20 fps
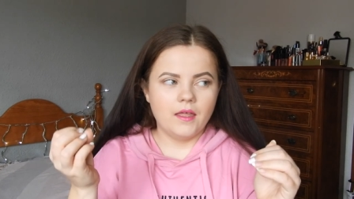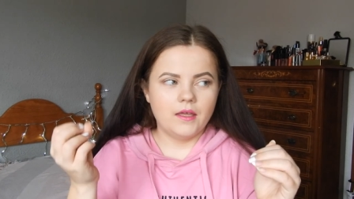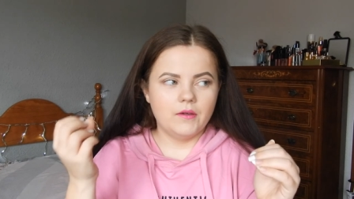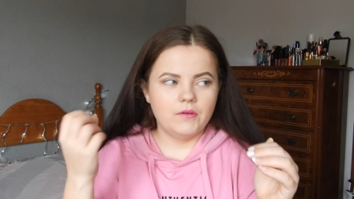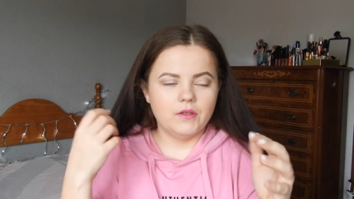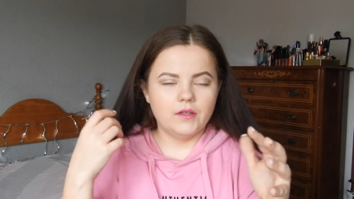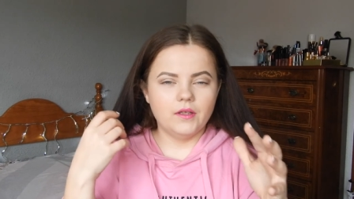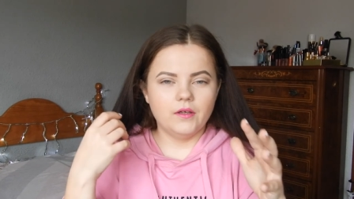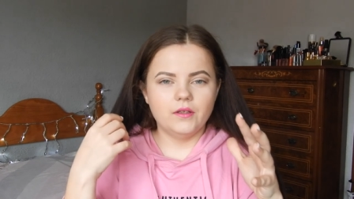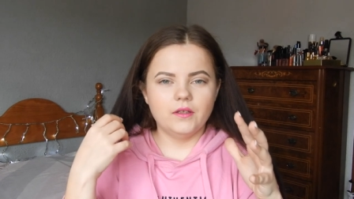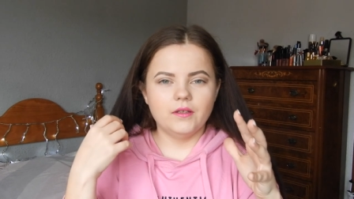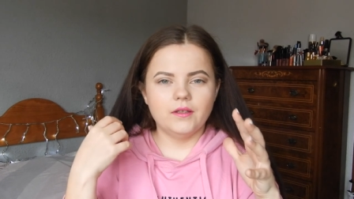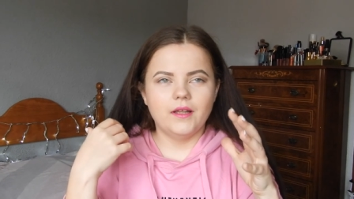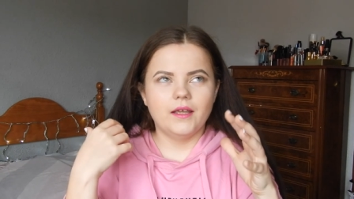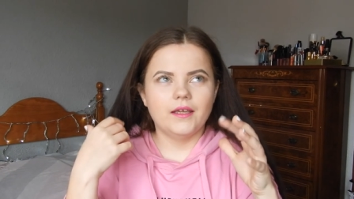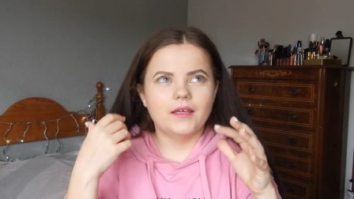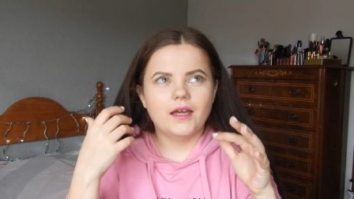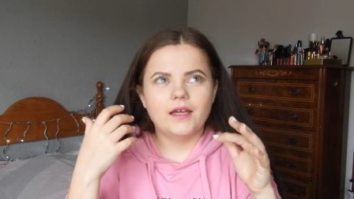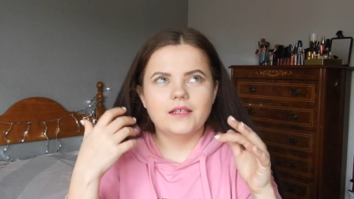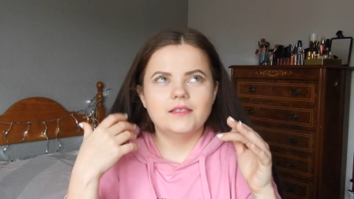It was not,
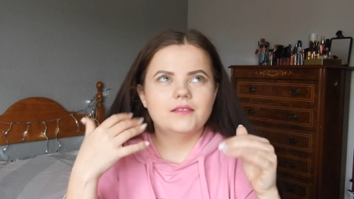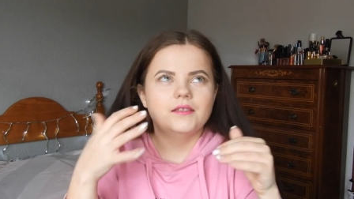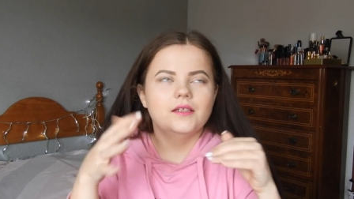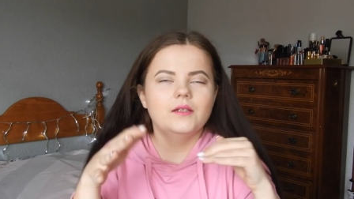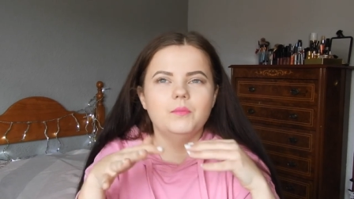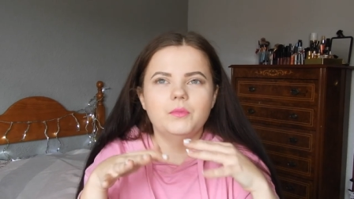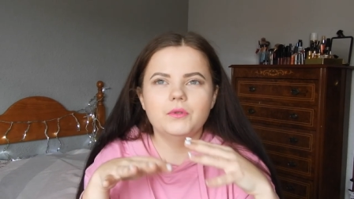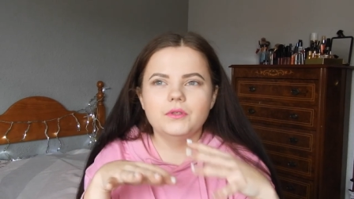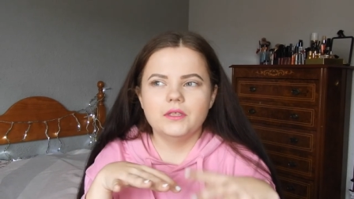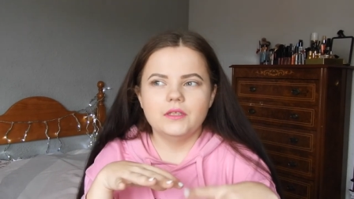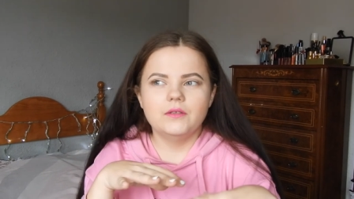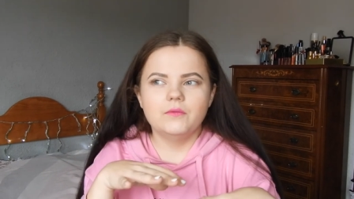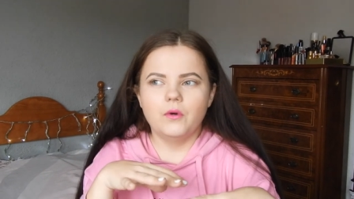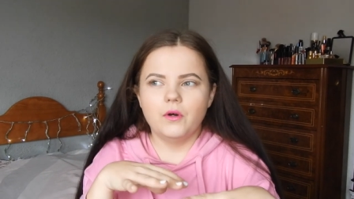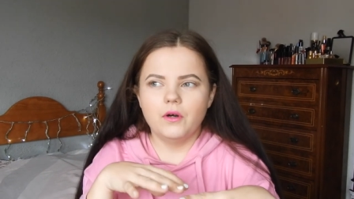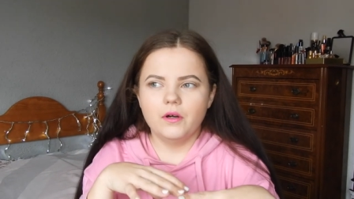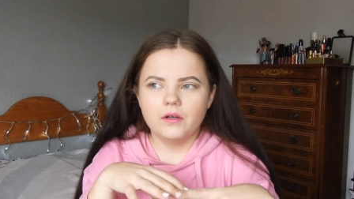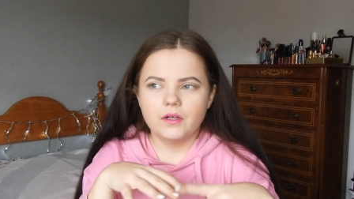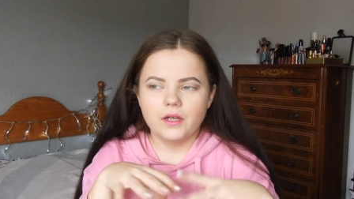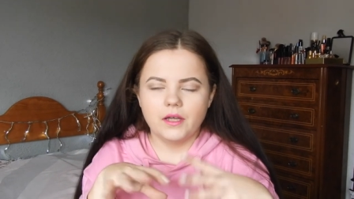like, I still put in
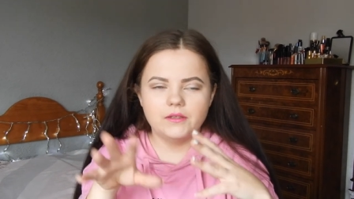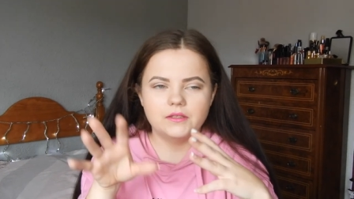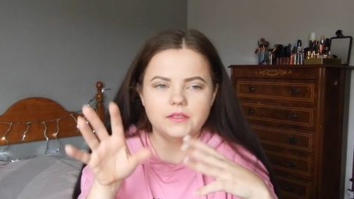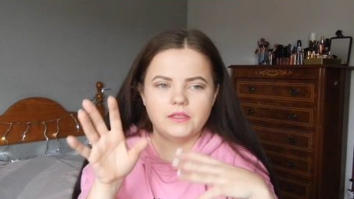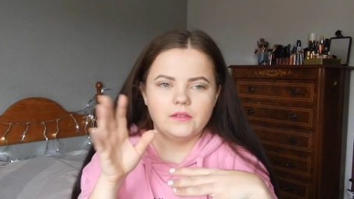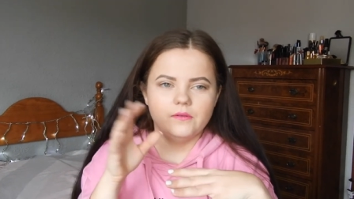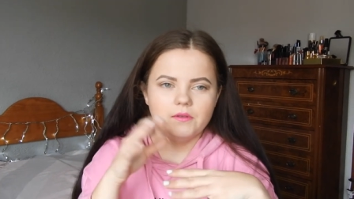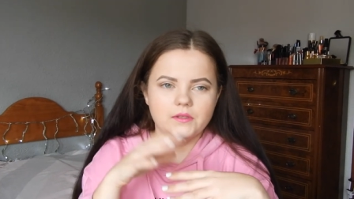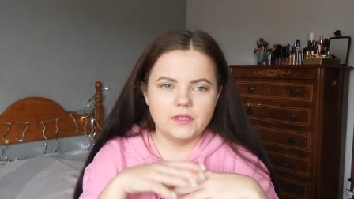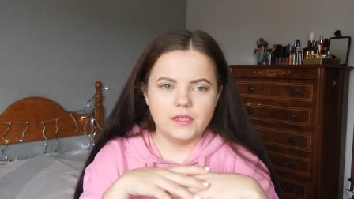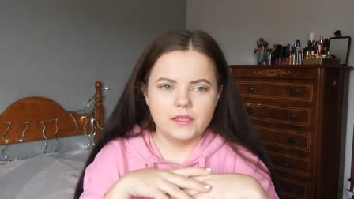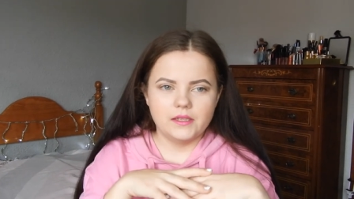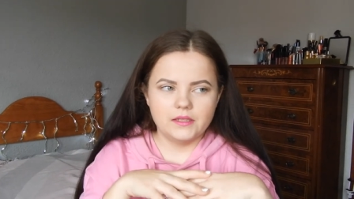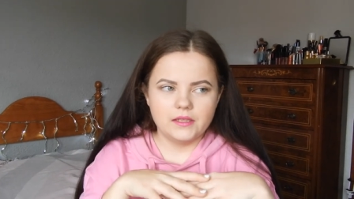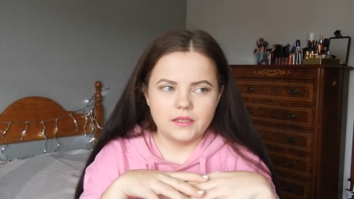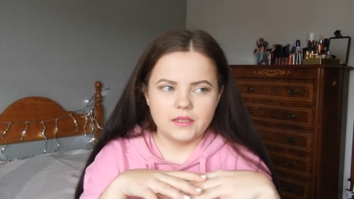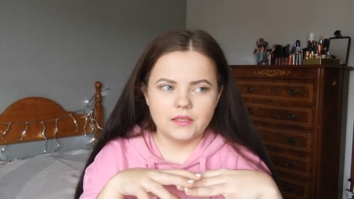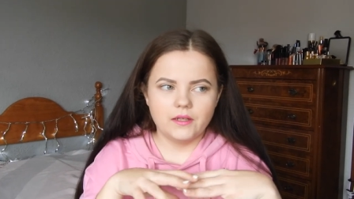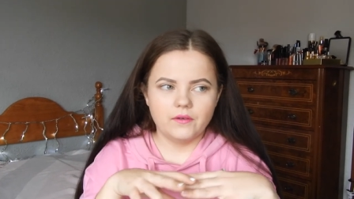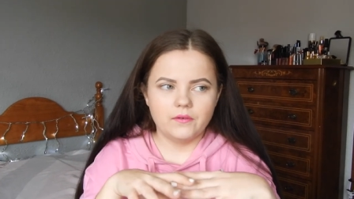work, I still was
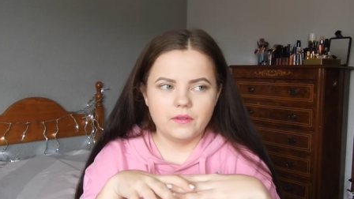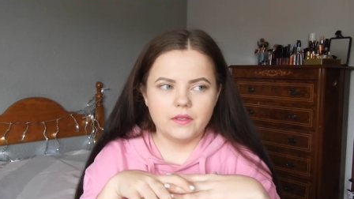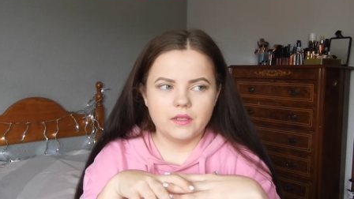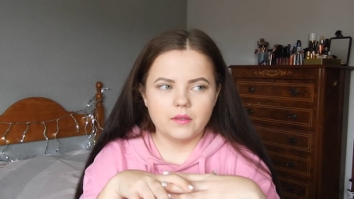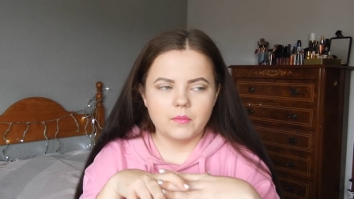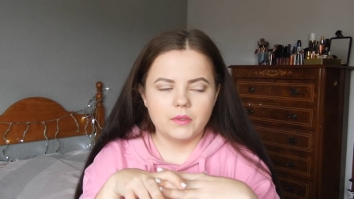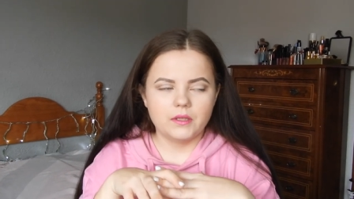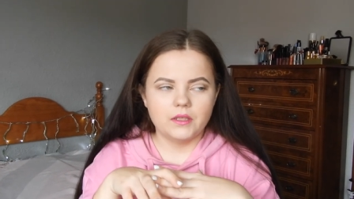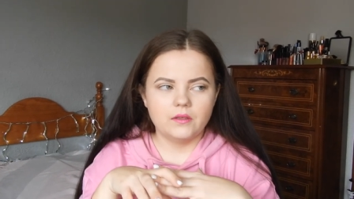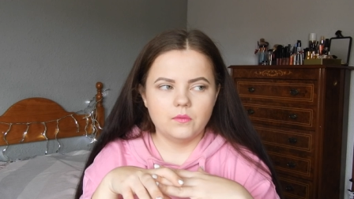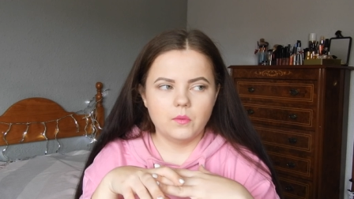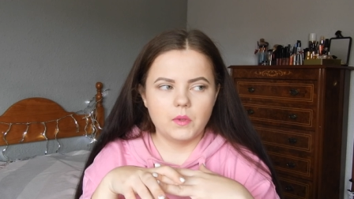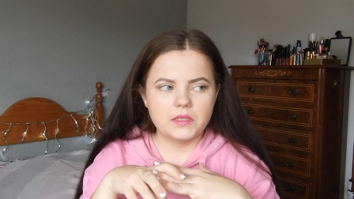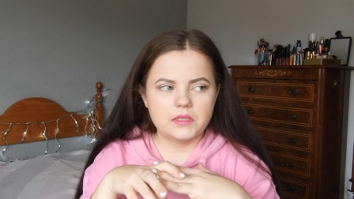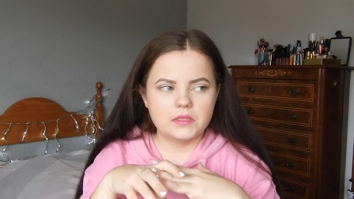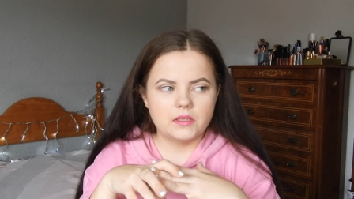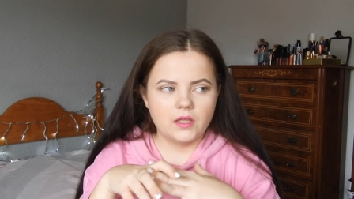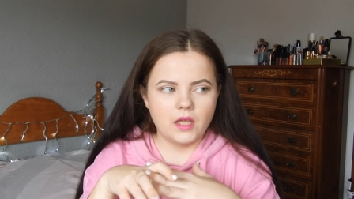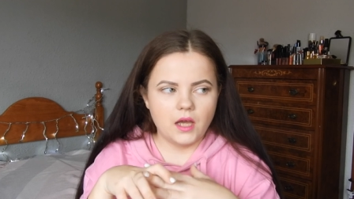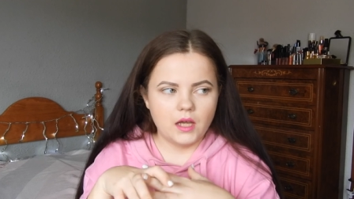editing and everything, but it
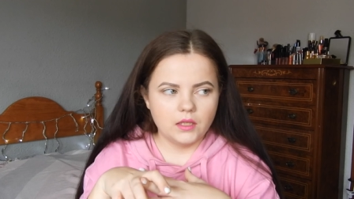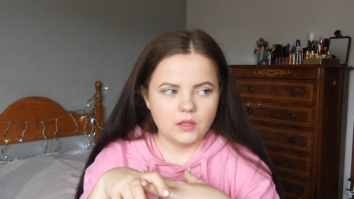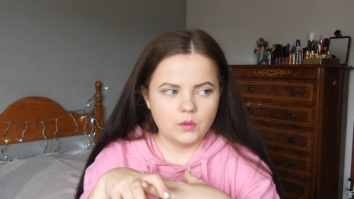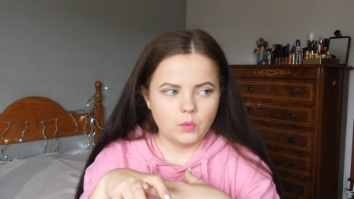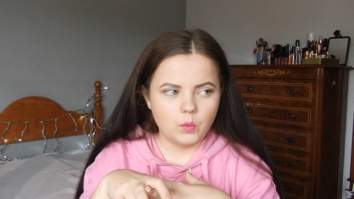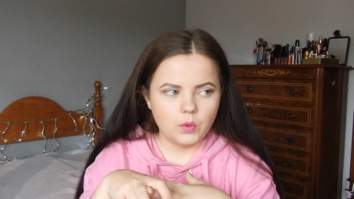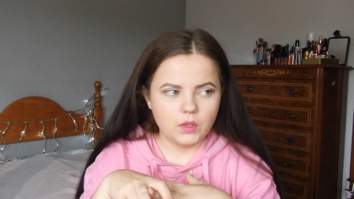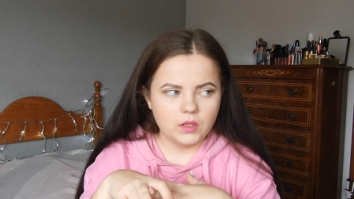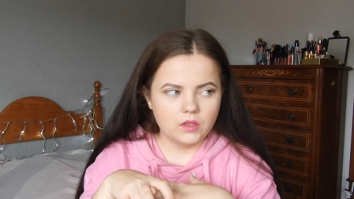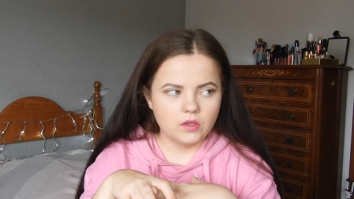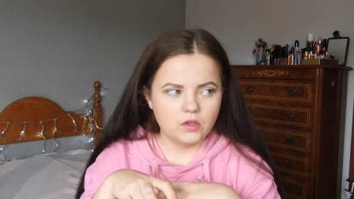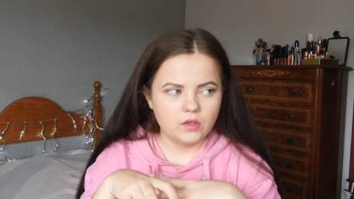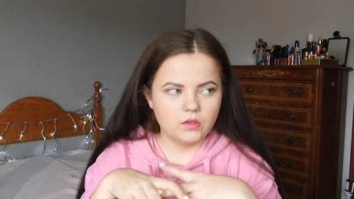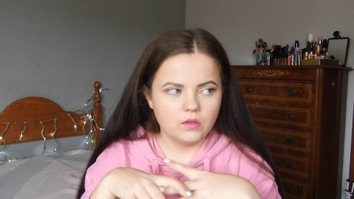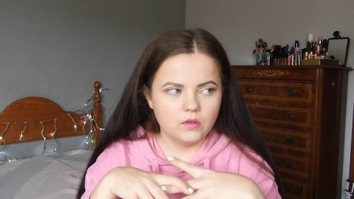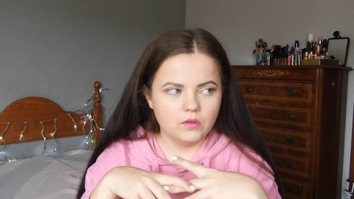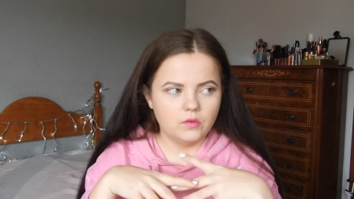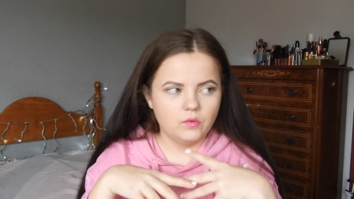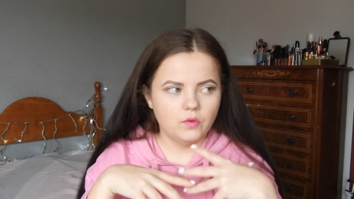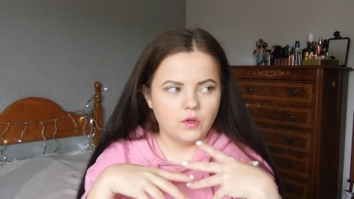was not with
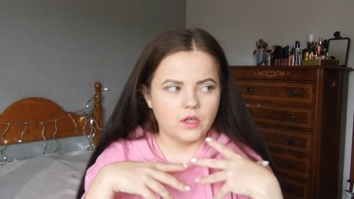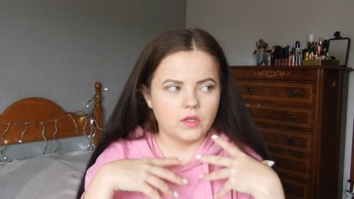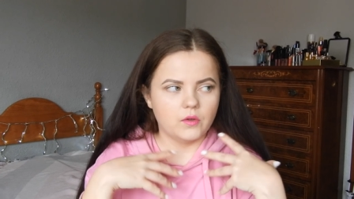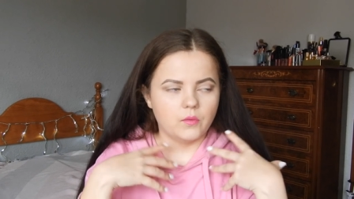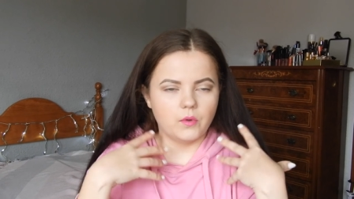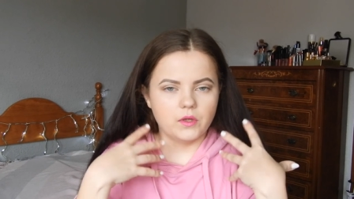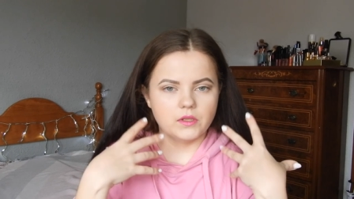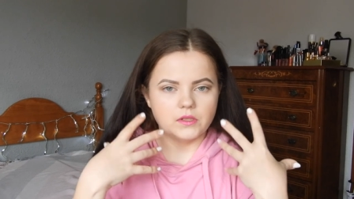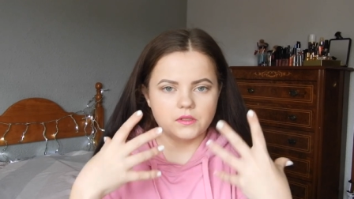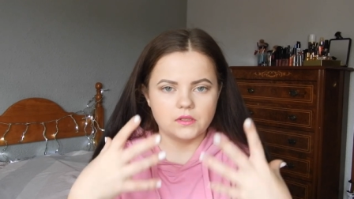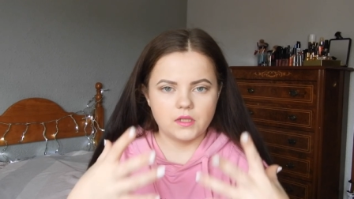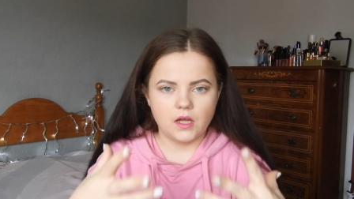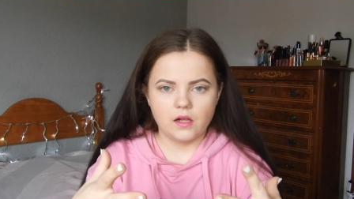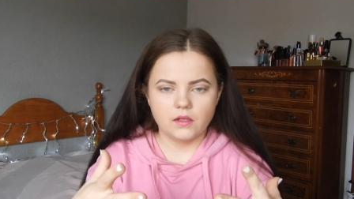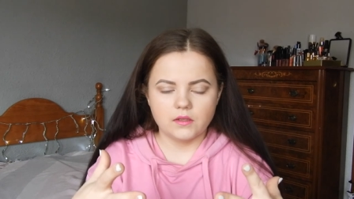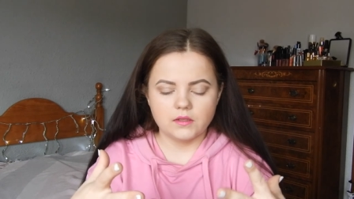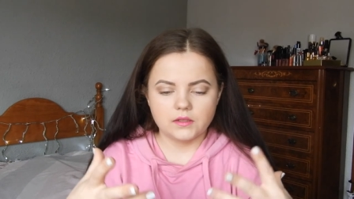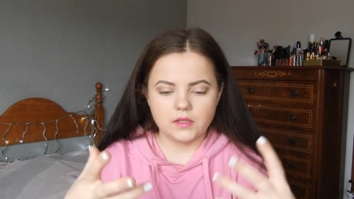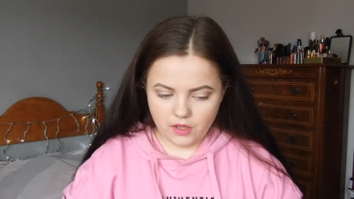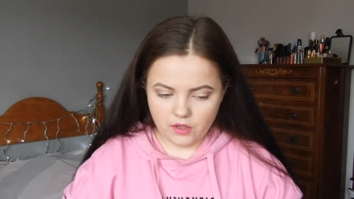good, like, results.